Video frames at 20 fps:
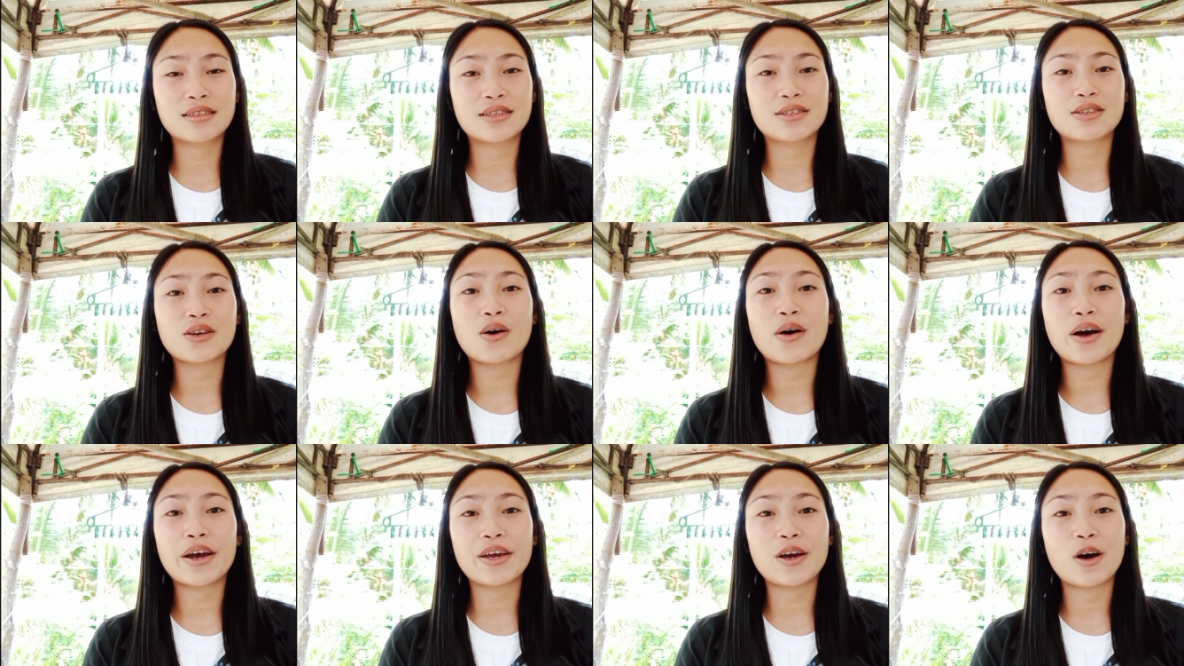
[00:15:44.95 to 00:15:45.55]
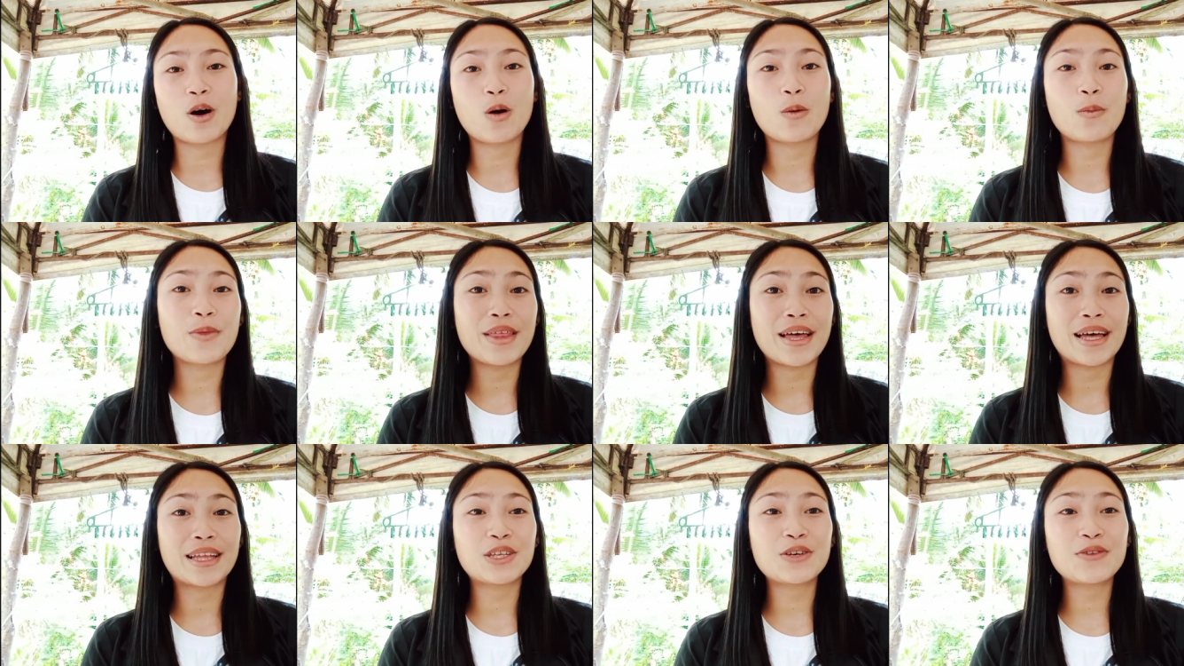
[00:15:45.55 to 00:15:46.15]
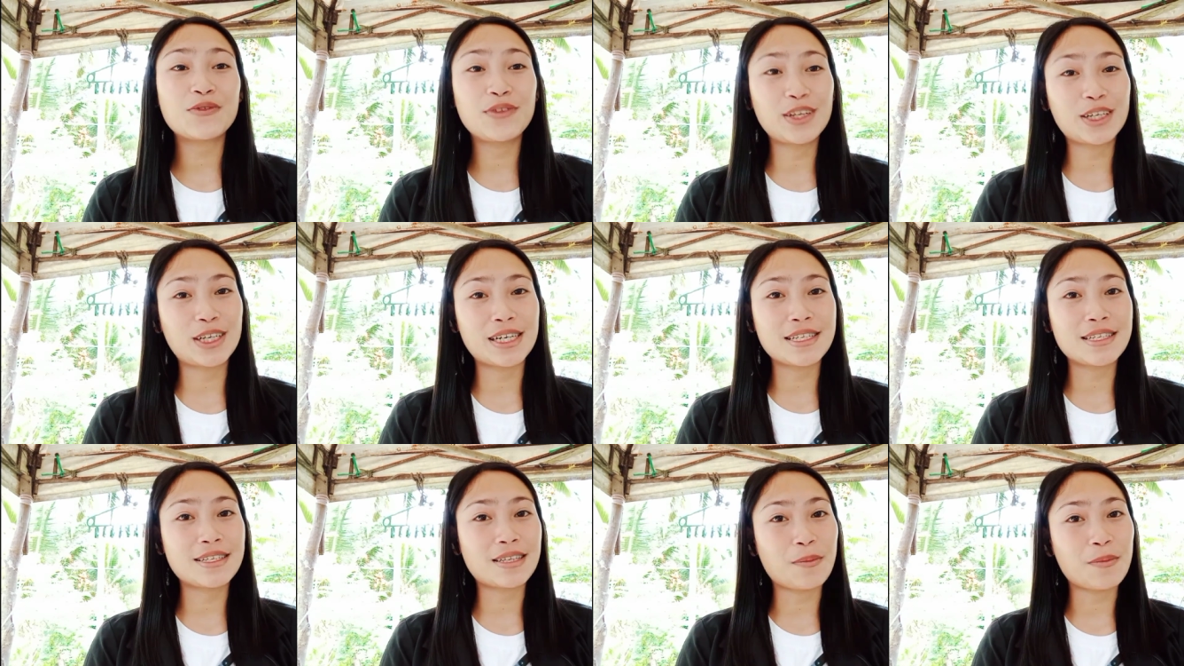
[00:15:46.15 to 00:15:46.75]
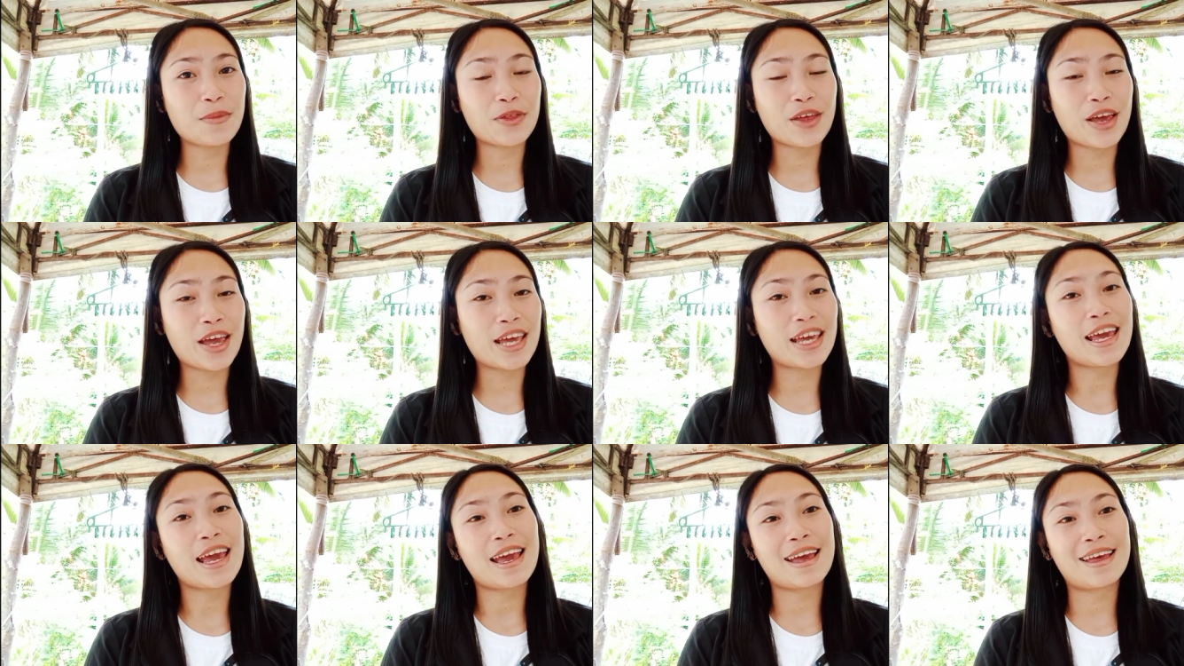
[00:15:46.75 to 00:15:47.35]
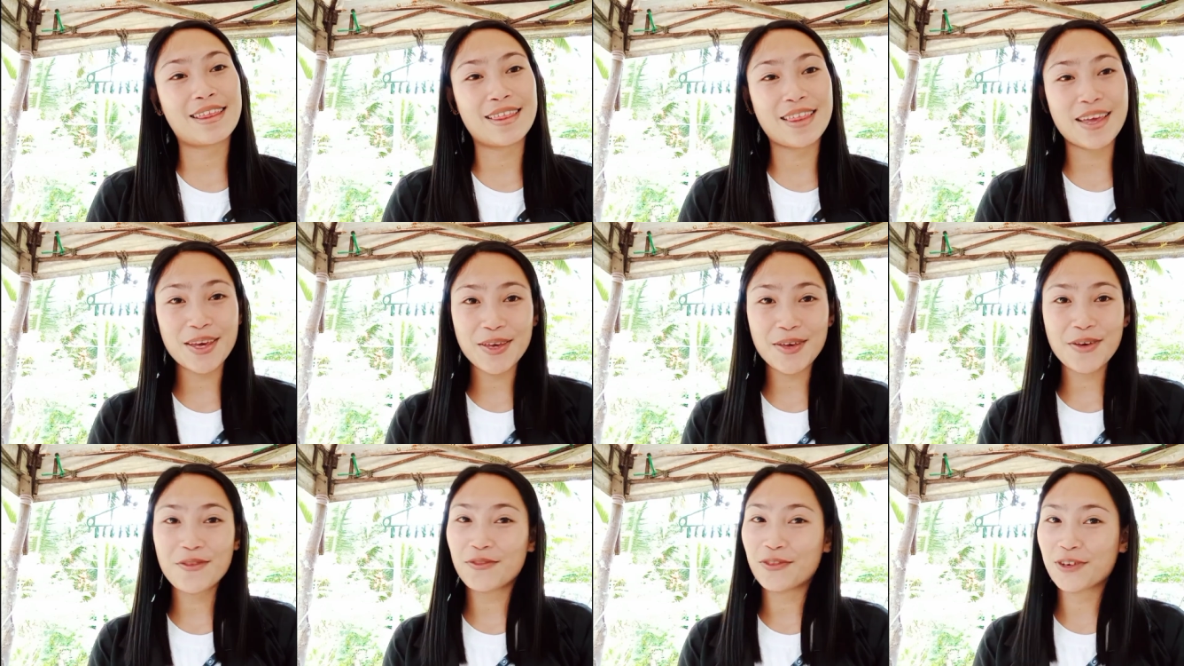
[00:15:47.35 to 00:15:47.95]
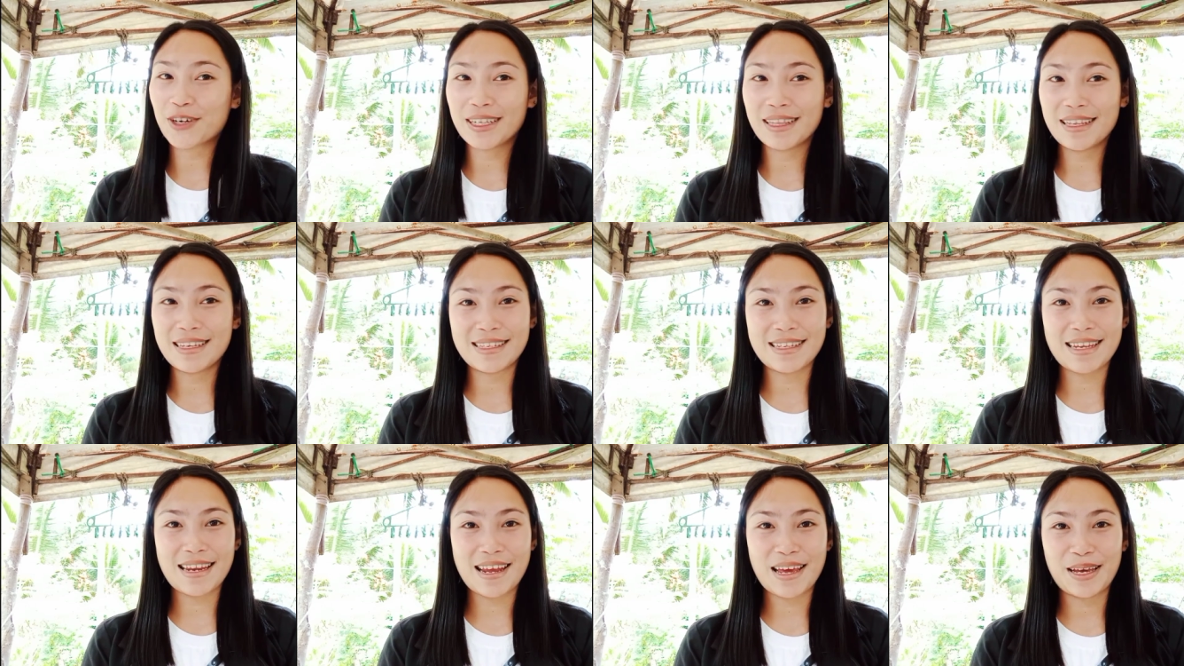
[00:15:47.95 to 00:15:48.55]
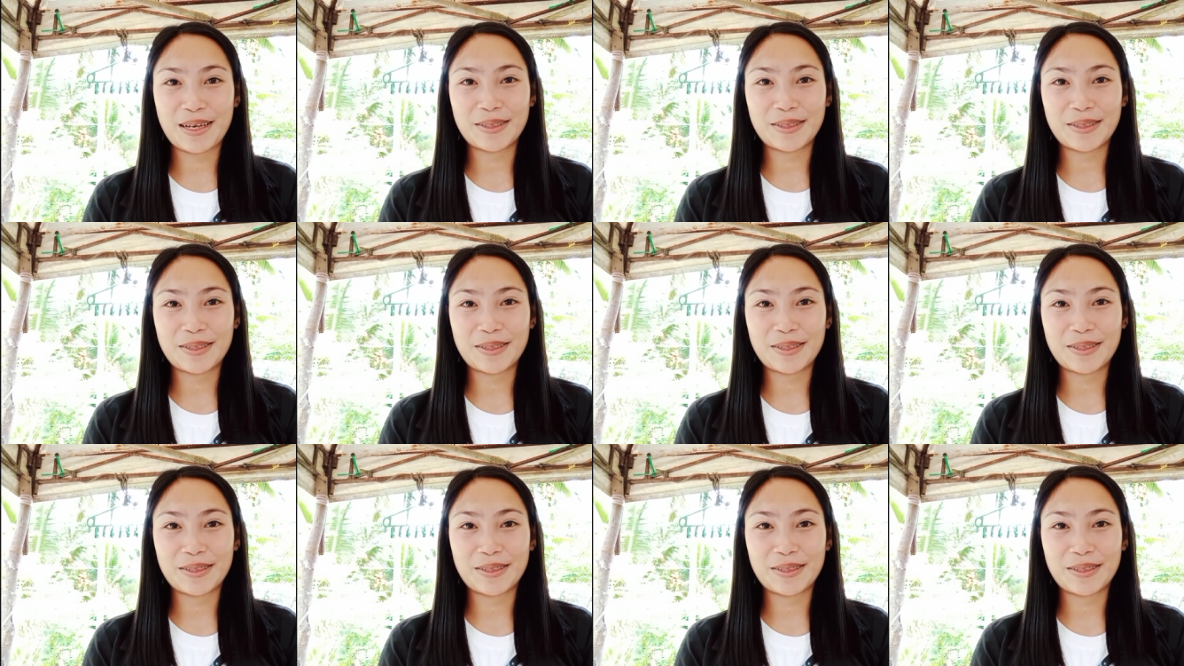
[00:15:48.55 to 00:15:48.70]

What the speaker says: So I hope that you've learned something and thank you for listening.